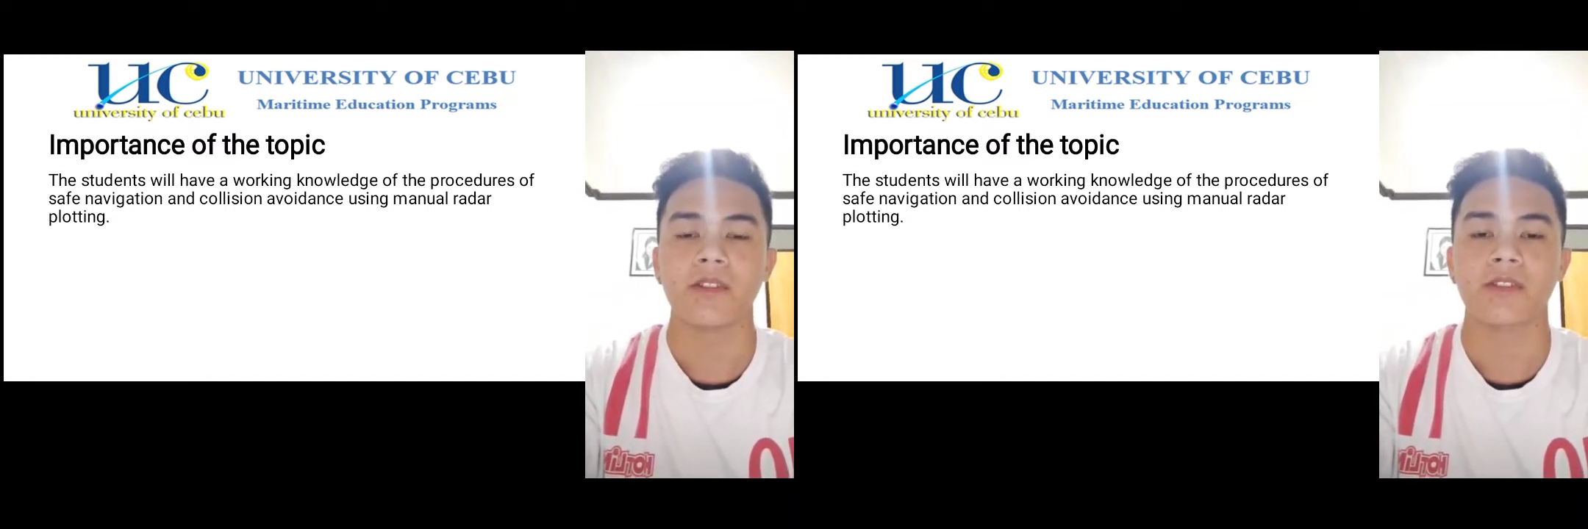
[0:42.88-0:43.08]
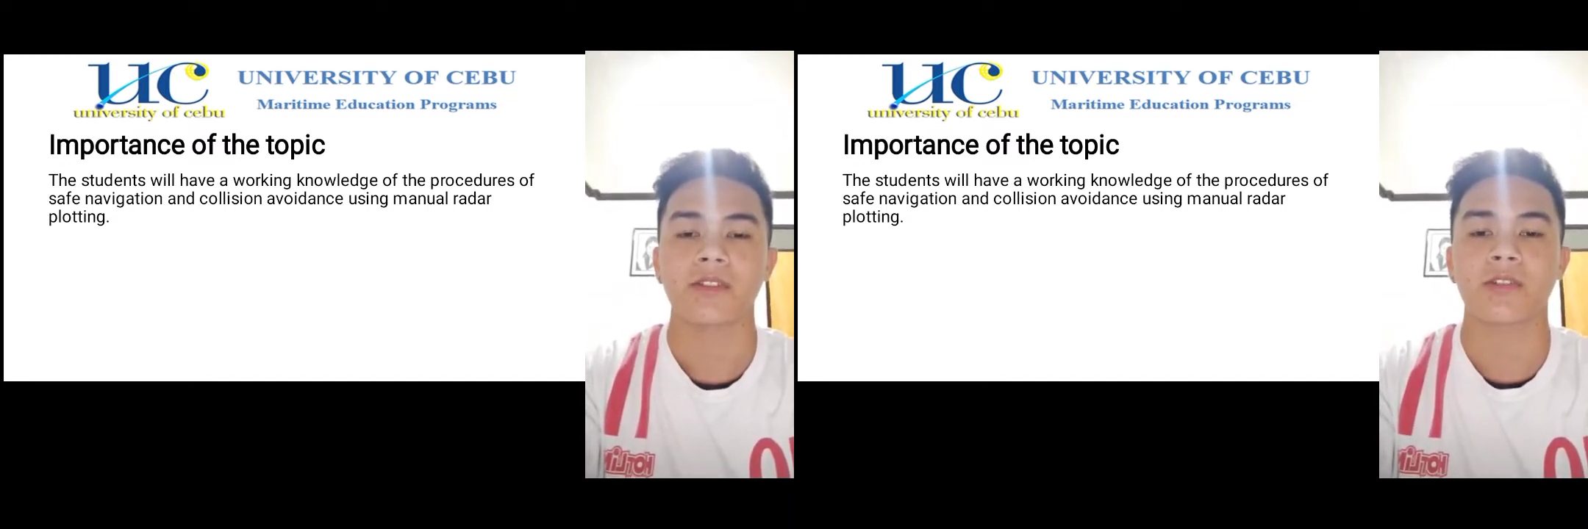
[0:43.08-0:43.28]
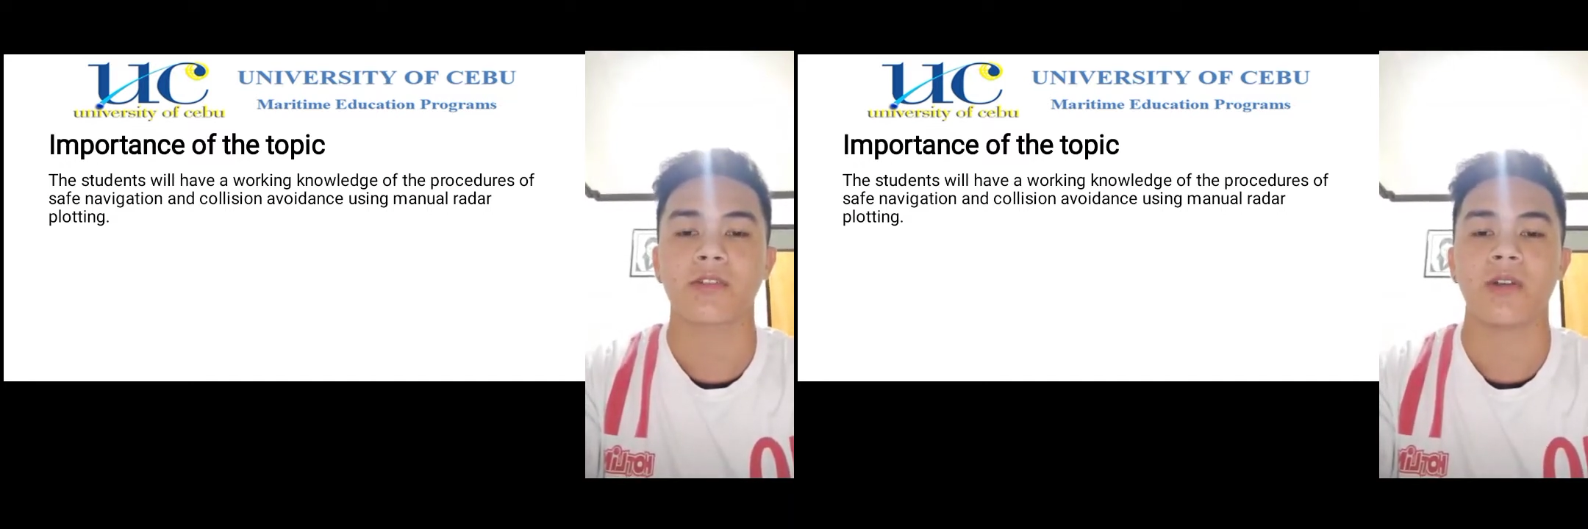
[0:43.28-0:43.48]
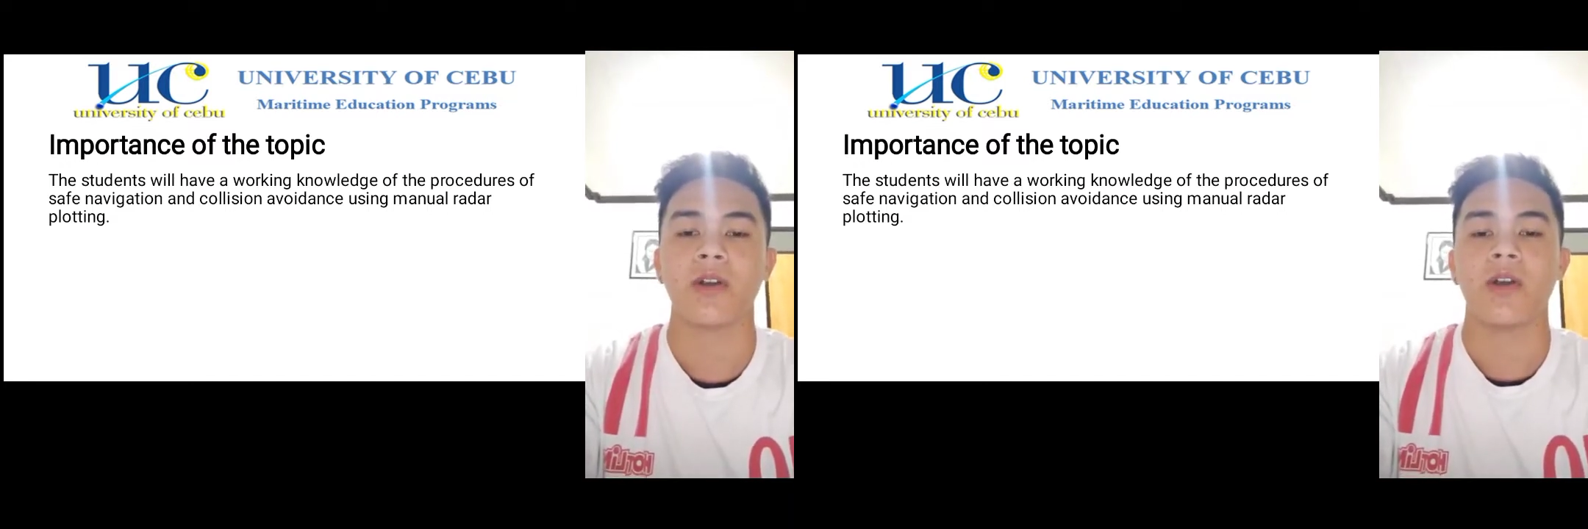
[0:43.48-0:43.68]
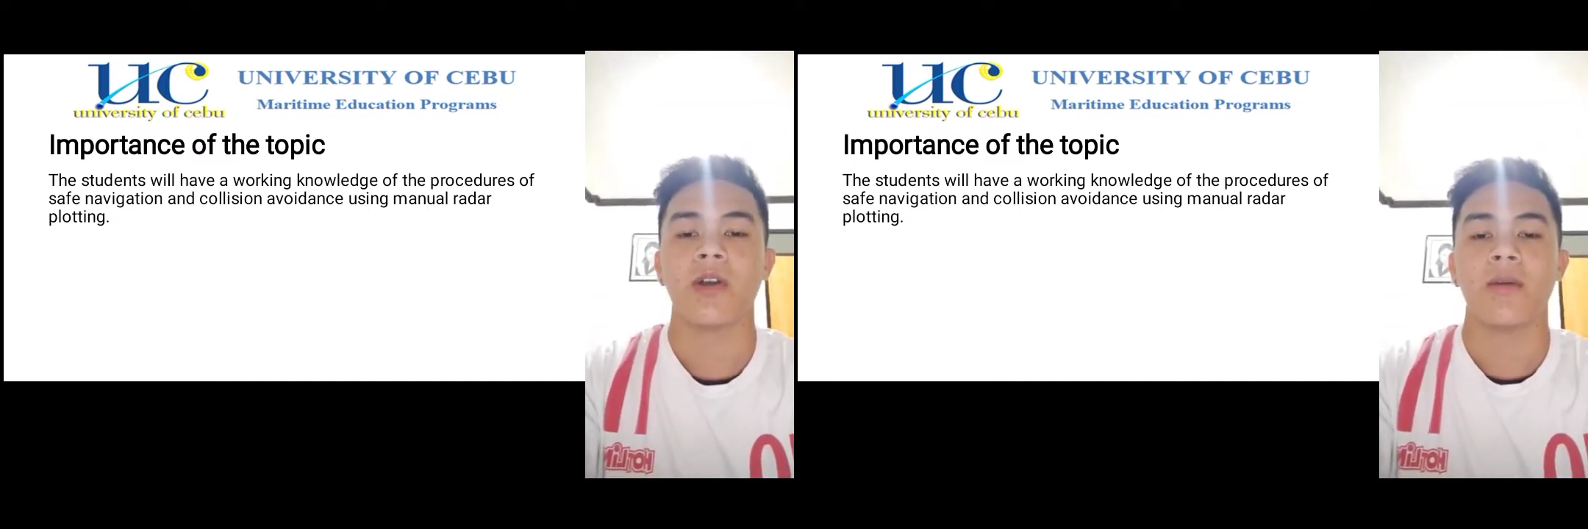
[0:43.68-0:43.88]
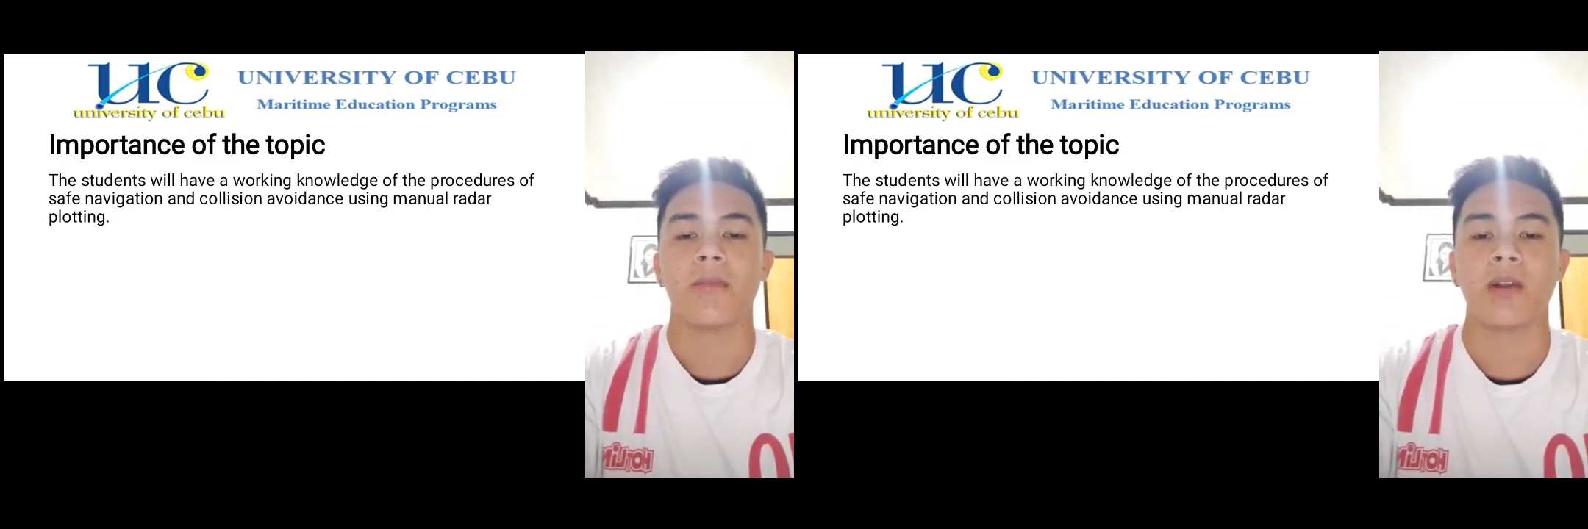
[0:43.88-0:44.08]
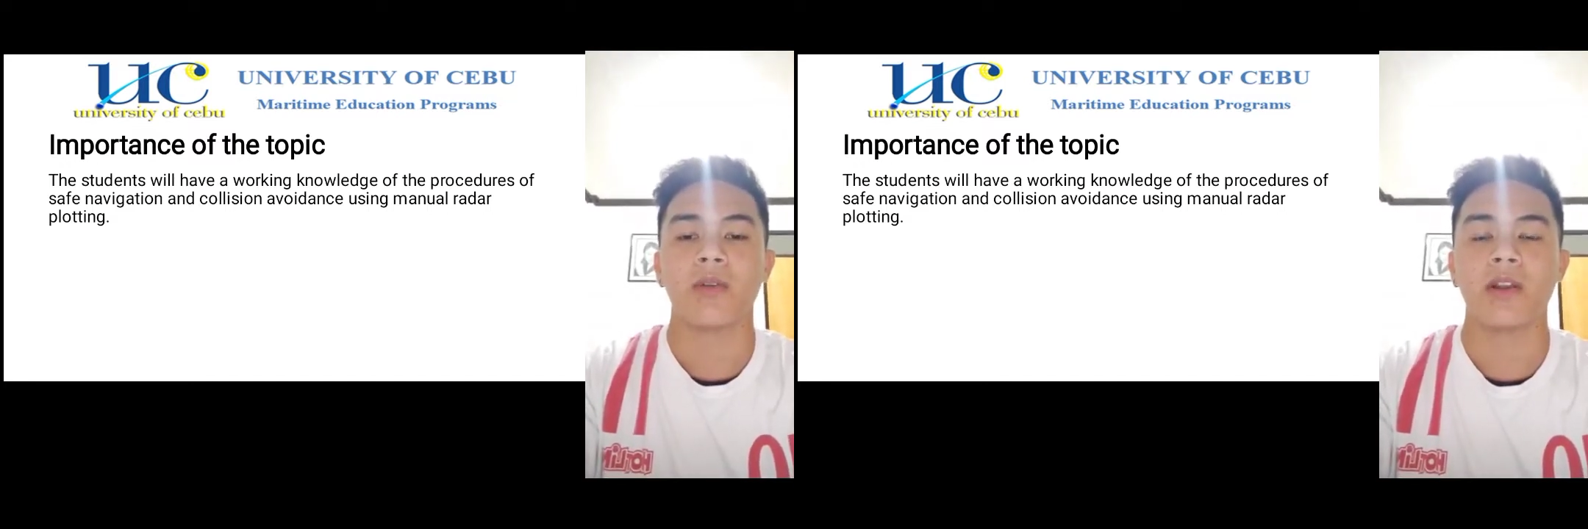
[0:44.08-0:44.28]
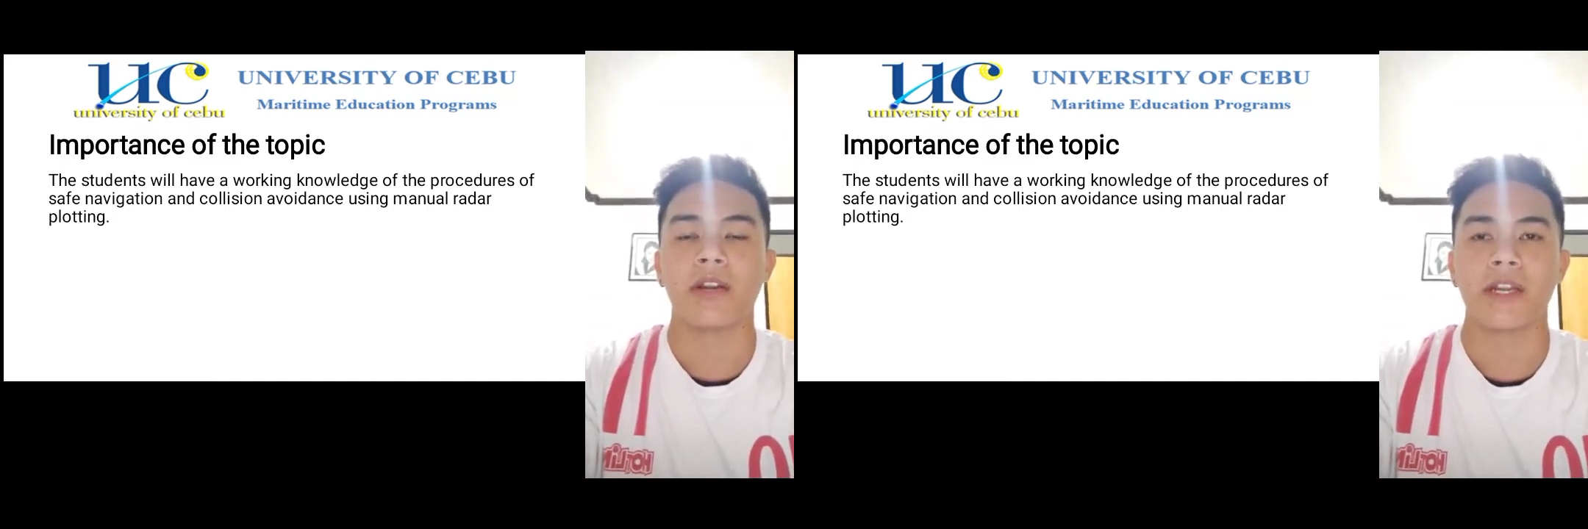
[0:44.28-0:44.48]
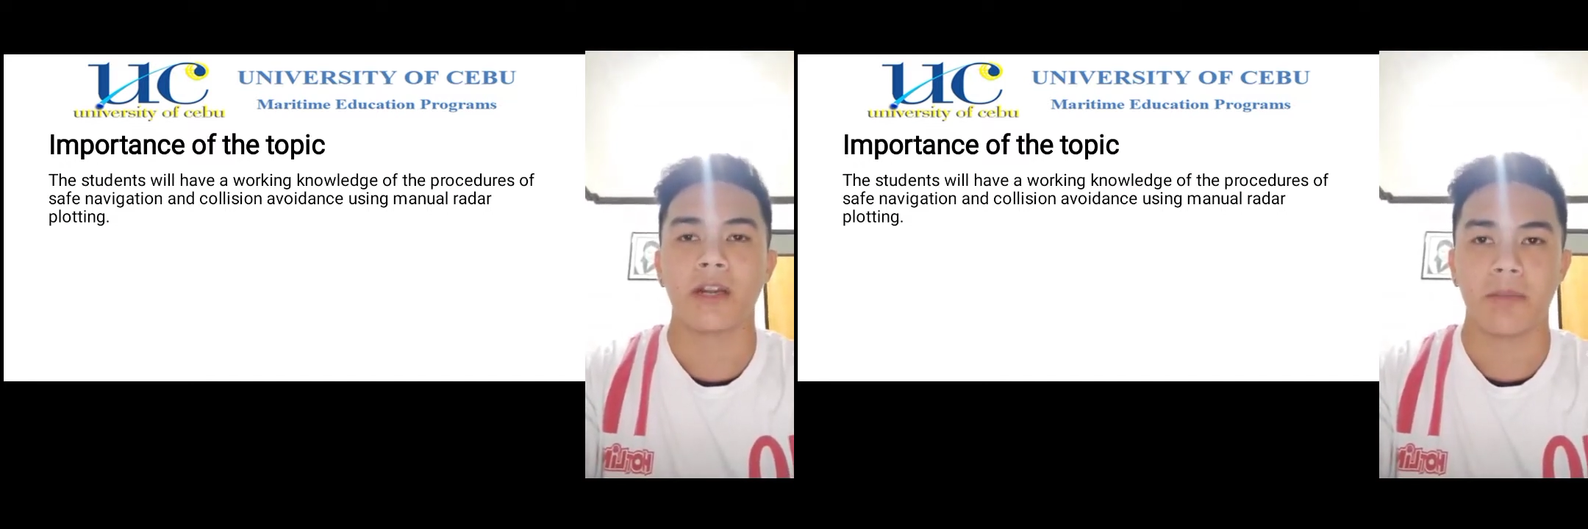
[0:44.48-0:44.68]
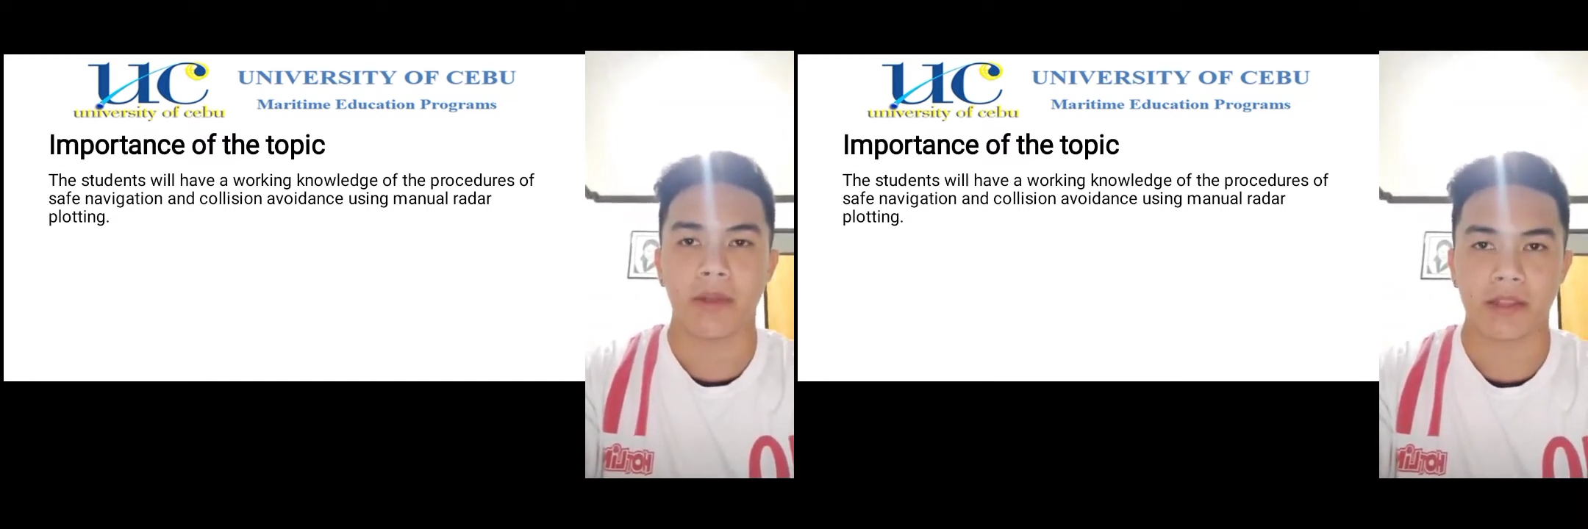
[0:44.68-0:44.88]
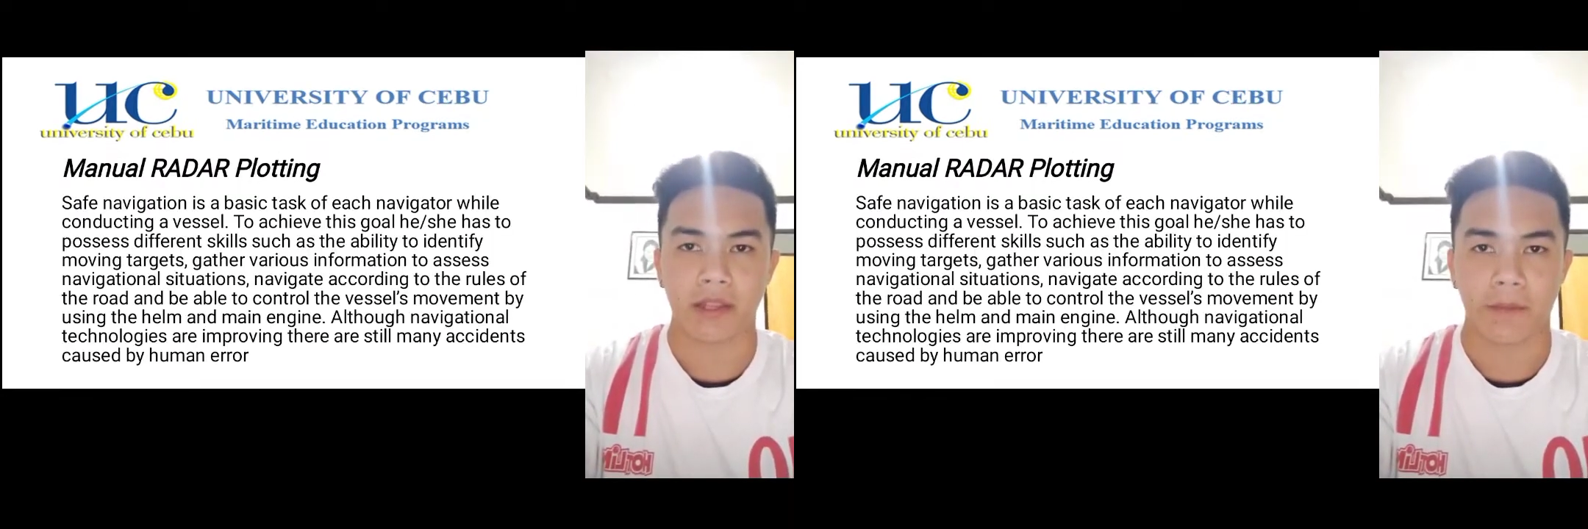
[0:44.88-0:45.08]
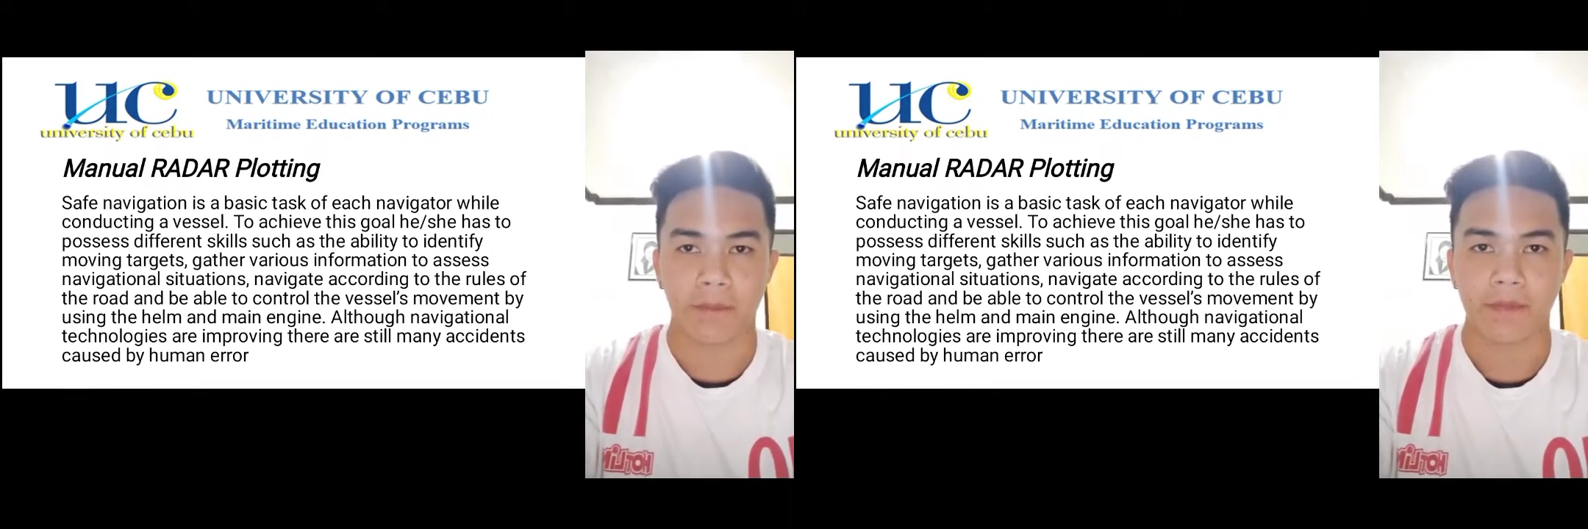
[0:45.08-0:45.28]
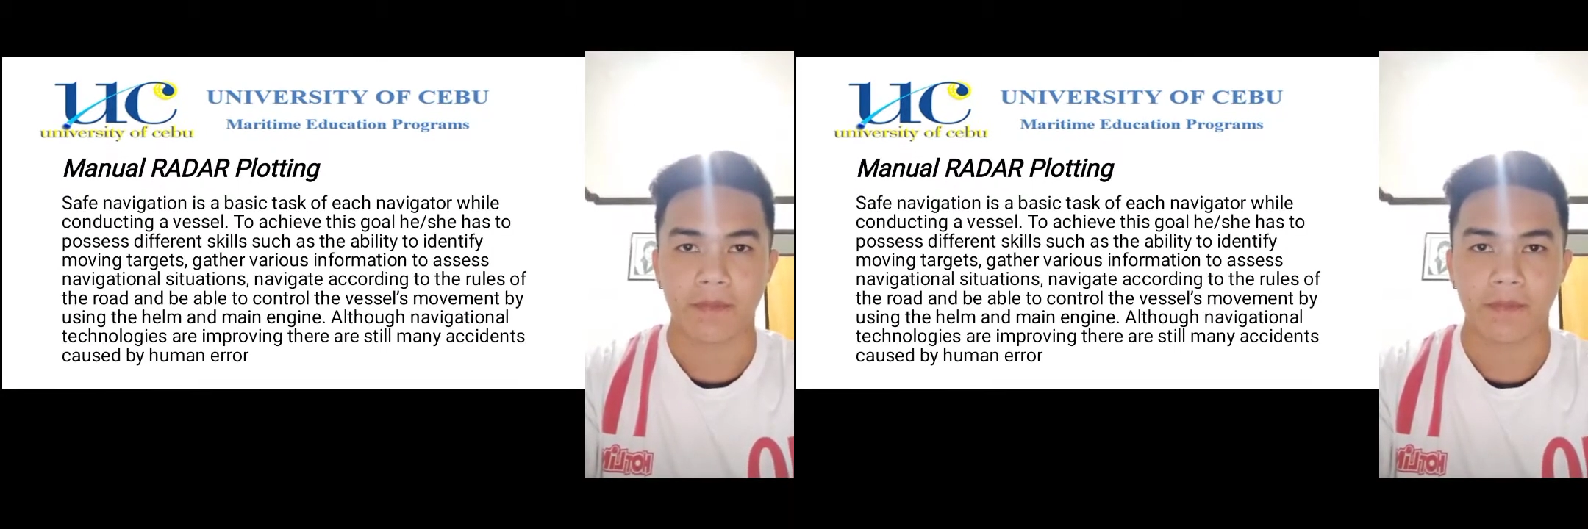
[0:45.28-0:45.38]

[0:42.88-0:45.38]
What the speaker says: So, manual radar plotting.